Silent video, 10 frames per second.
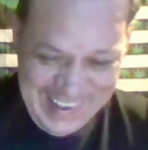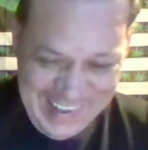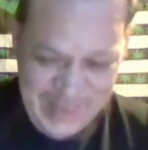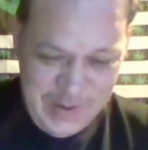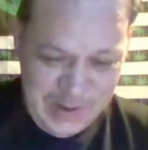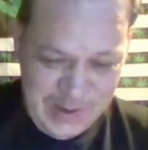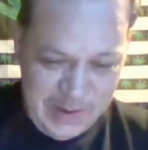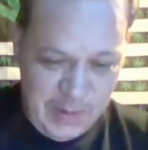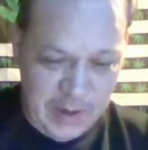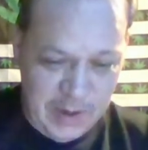what a great
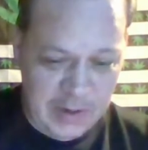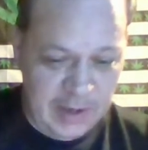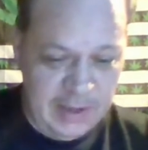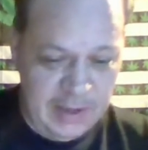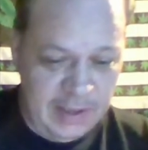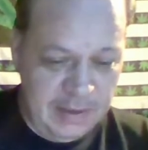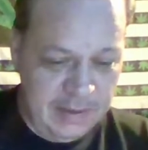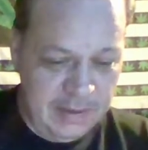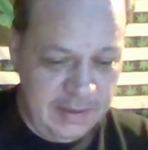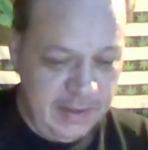what a great day.
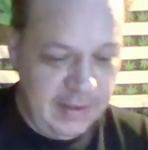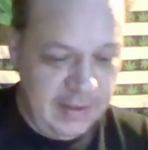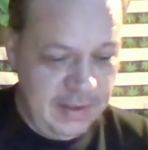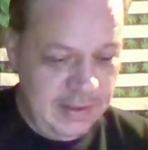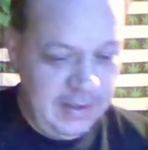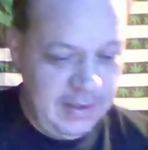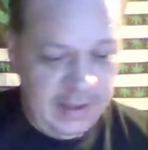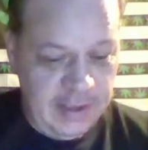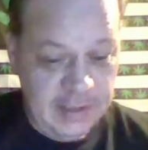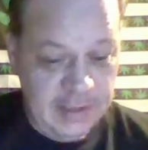I
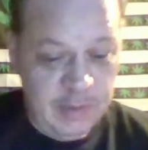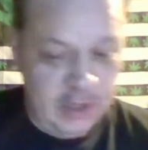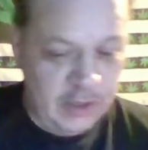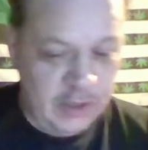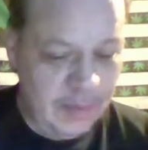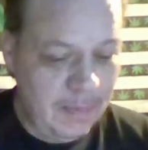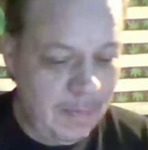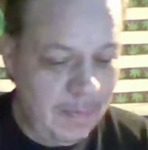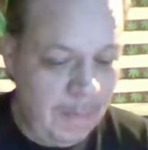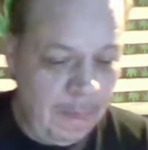guess, I'm not sure.
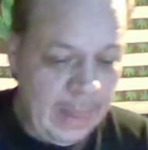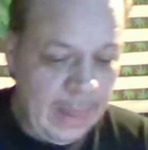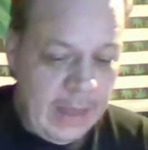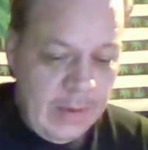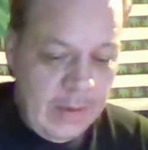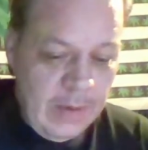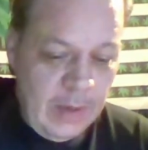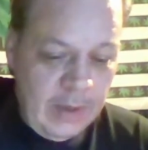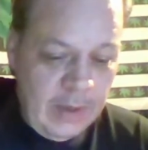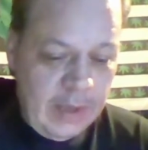Well,
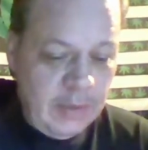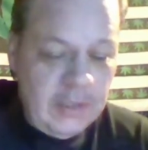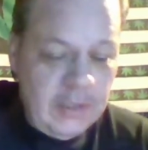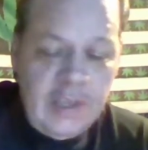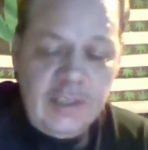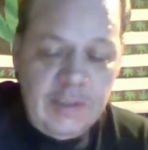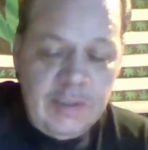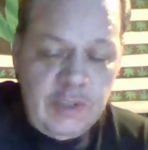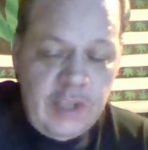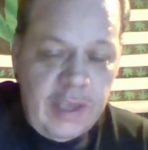when it comes to second stimulus
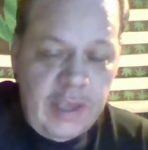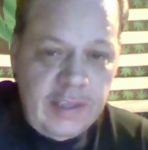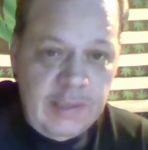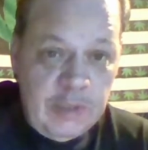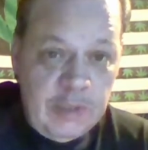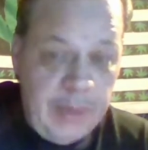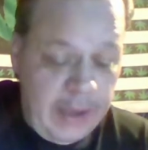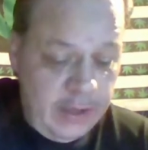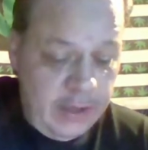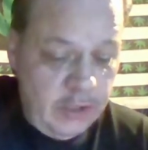check and stimulus
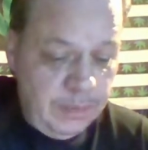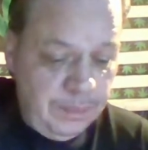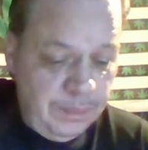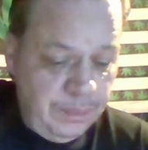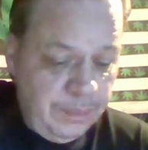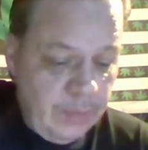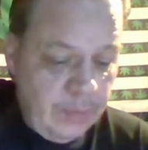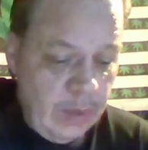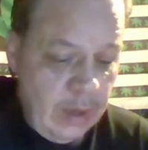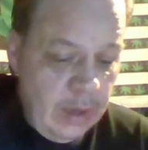package,
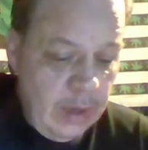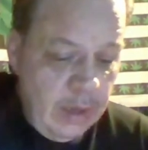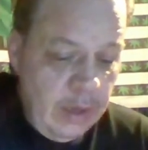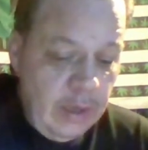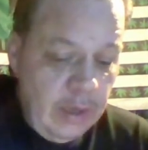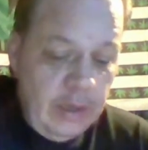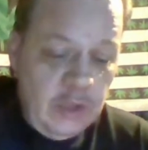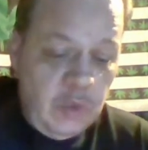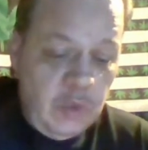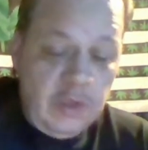here's
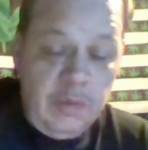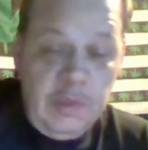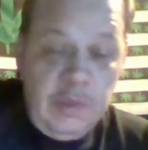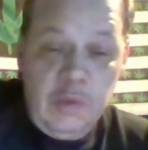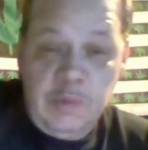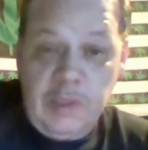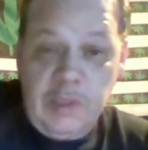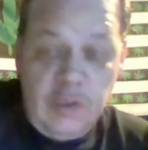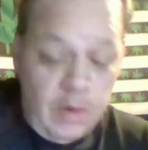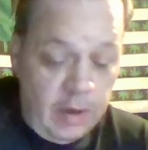what's going to be what's
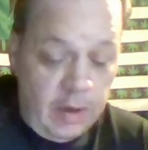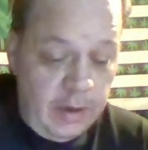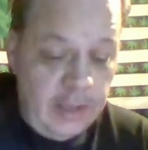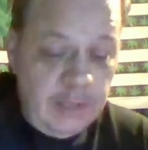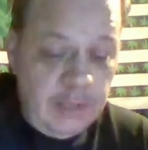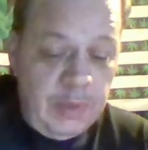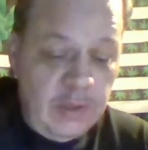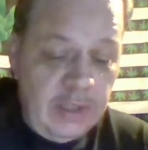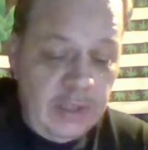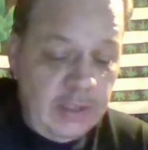basically going on. Nancy
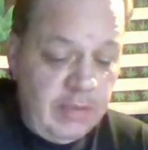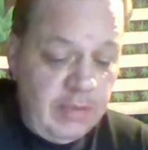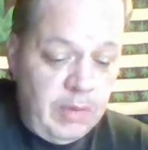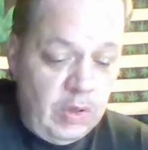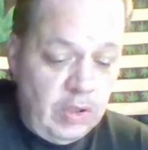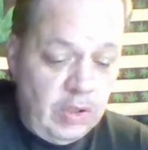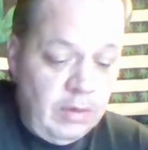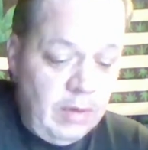Pelosi and Steven Mnuchin,